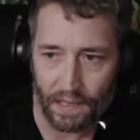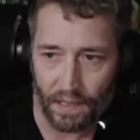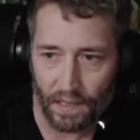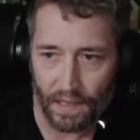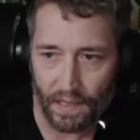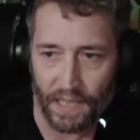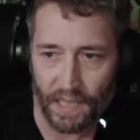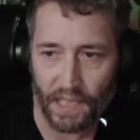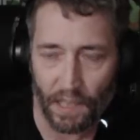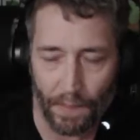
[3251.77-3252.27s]

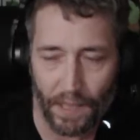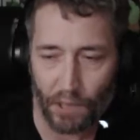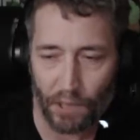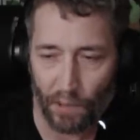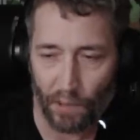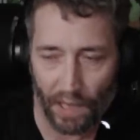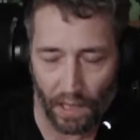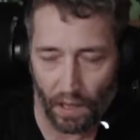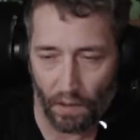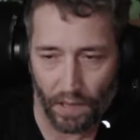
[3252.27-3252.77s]
This is the best way
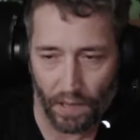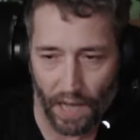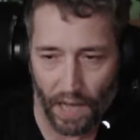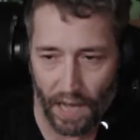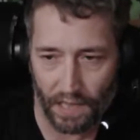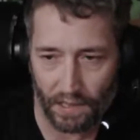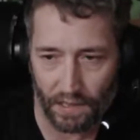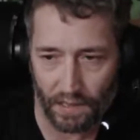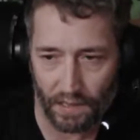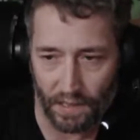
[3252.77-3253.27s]
to load,
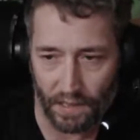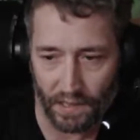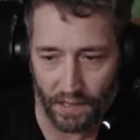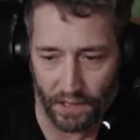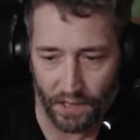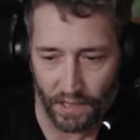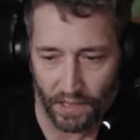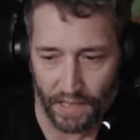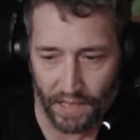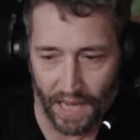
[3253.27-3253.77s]
guys. It's
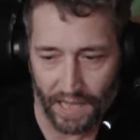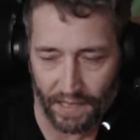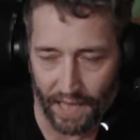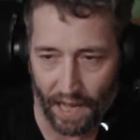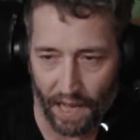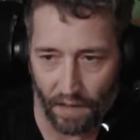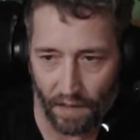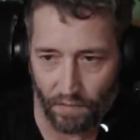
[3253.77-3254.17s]
just hands down.